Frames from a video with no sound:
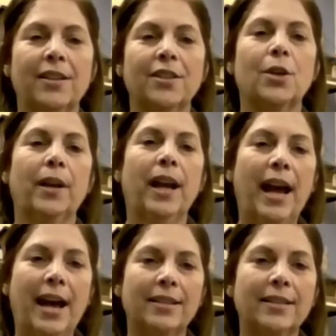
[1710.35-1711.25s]
So it
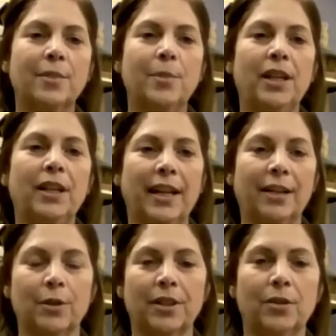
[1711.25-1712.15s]
has to be
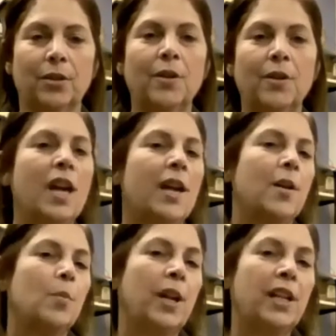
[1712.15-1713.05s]
electrical
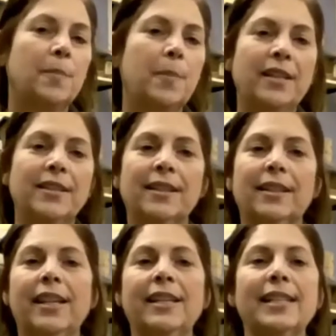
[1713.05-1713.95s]
but it's
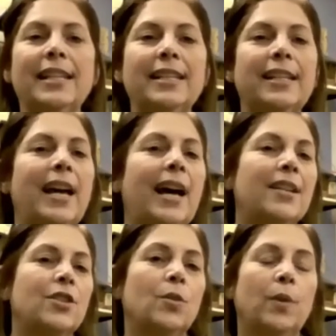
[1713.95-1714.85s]
basically as easy
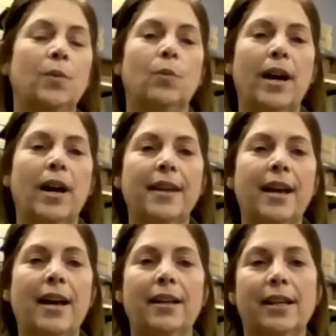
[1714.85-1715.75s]
as you would run
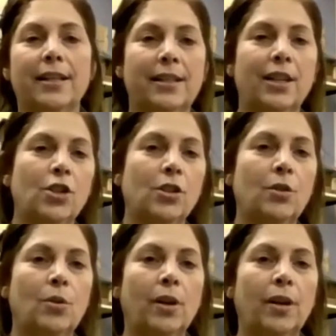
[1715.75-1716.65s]
that extension
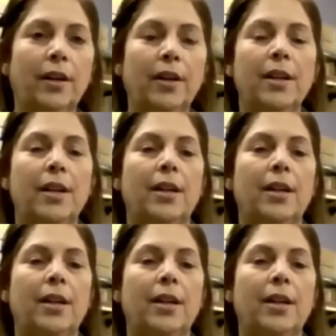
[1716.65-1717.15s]
cord